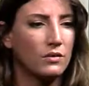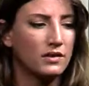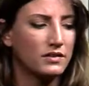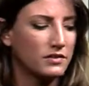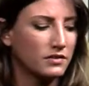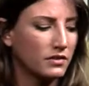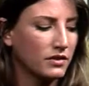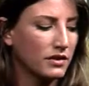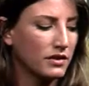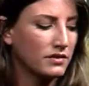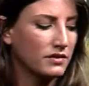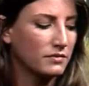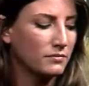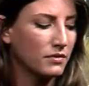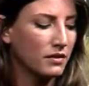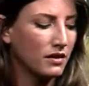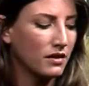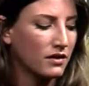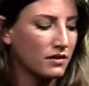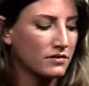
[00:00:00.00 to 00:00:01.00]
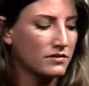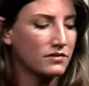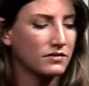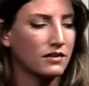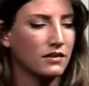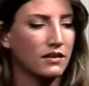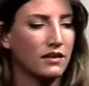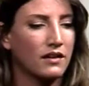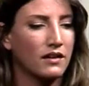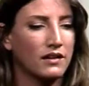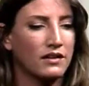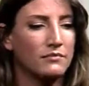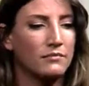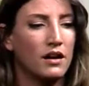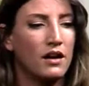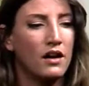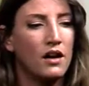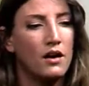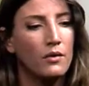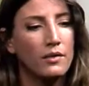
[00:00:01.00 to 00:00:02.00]
it's Christmas time.
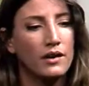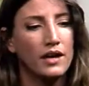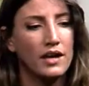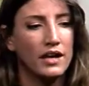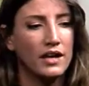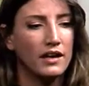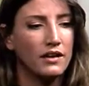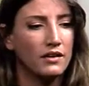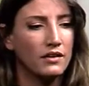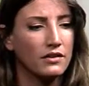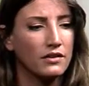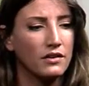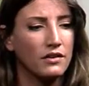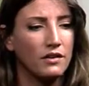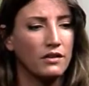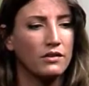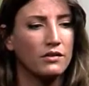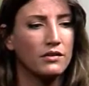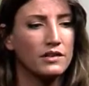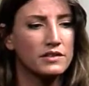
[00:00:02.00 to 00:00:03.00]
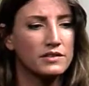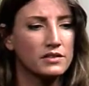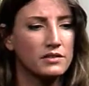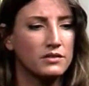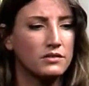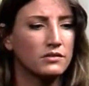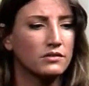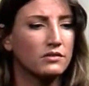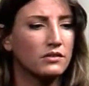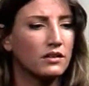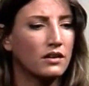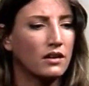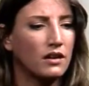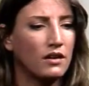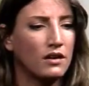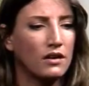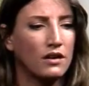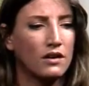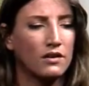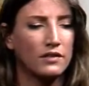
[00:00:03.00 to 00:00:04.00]
We are going to a
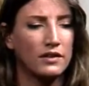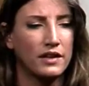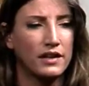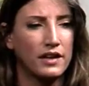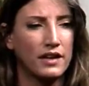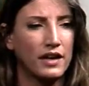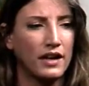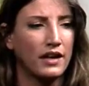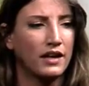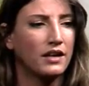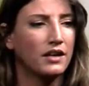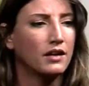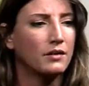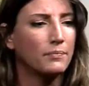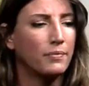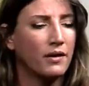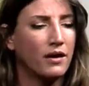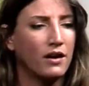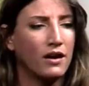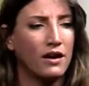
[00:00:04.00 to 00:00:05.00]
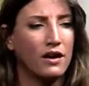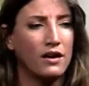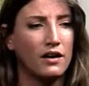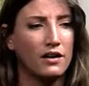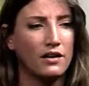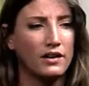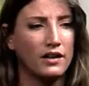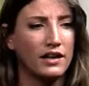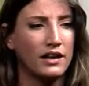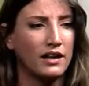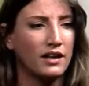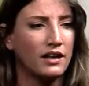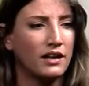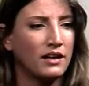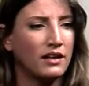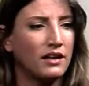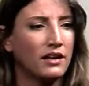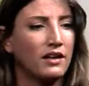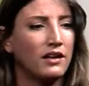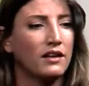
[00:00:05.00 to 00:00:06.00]
holiday
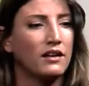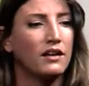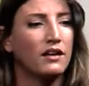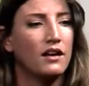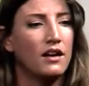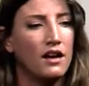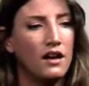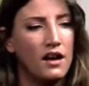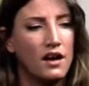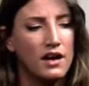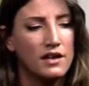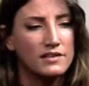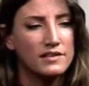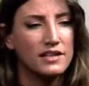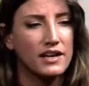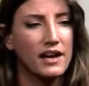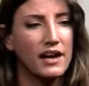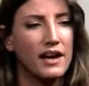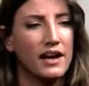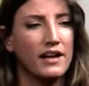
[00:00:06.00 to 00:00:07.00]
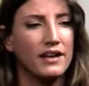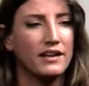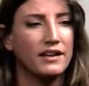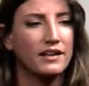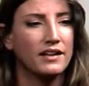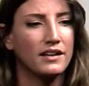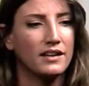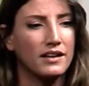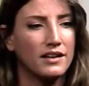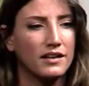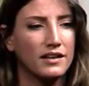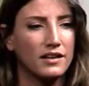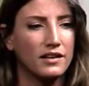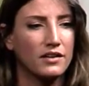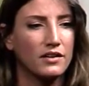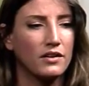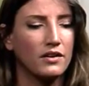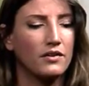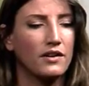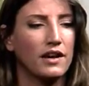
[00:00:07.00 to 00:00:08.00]
party.
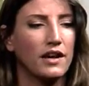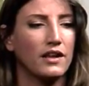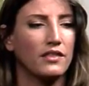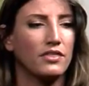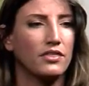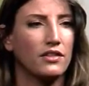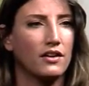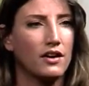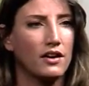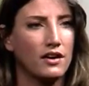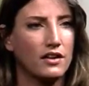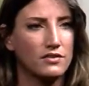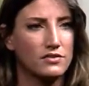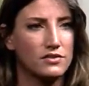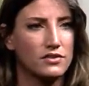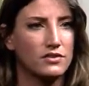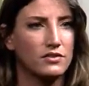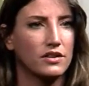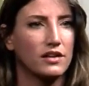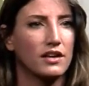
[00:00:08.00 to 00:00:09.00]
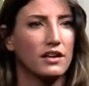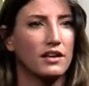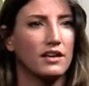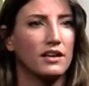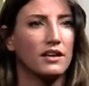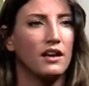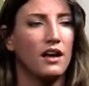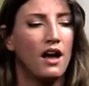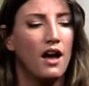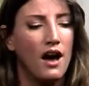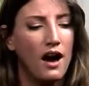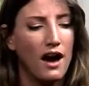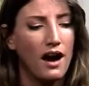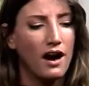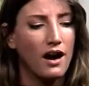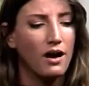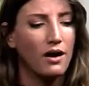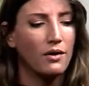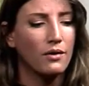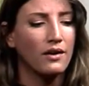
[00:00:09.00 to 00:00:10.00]
Decorate the tree.
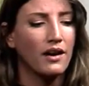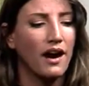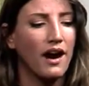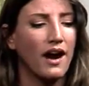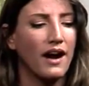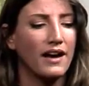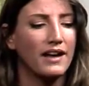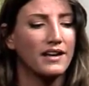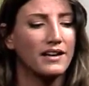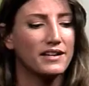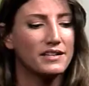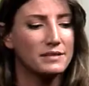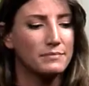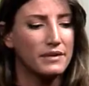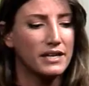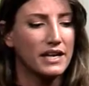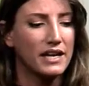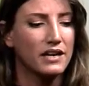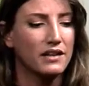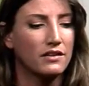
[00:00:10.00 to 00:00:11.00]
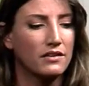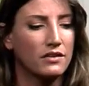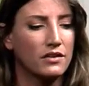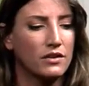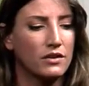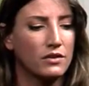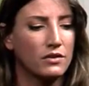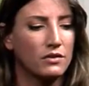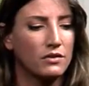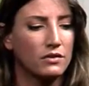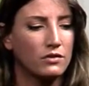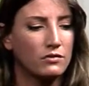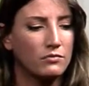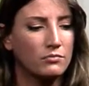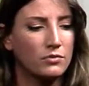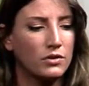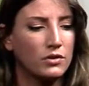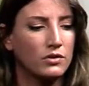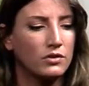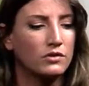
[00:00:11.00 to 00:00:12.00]
Our eyes meet and you
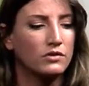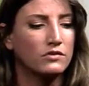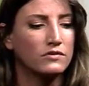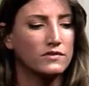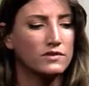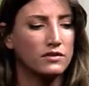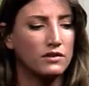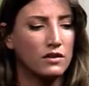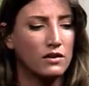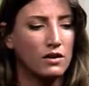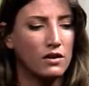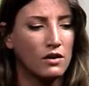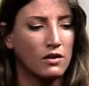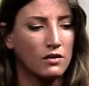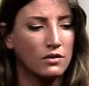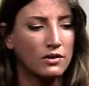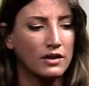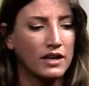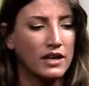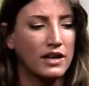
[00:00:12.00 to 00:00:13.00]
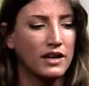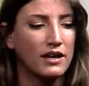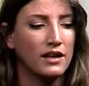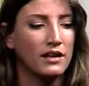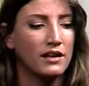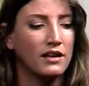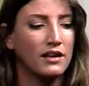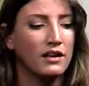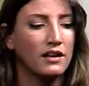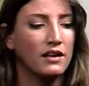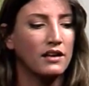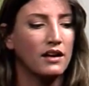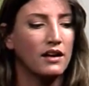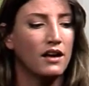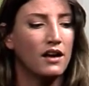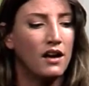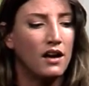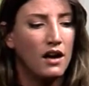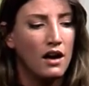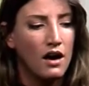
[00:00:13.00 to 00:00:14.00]
move slowly
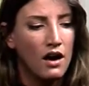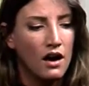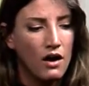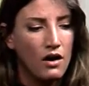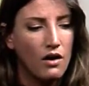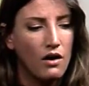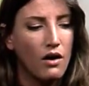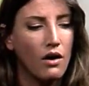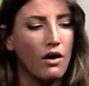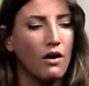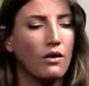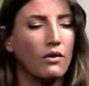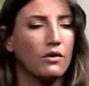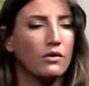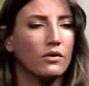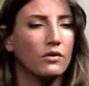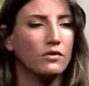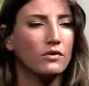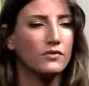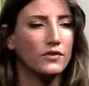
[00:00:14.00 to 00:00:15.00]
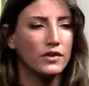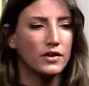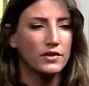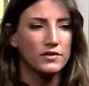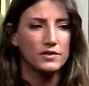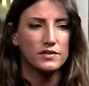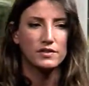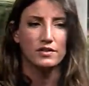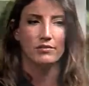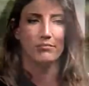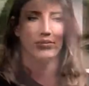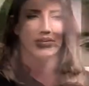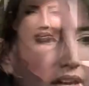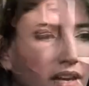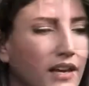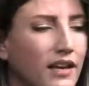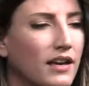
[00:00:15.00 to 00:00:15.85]
over to me.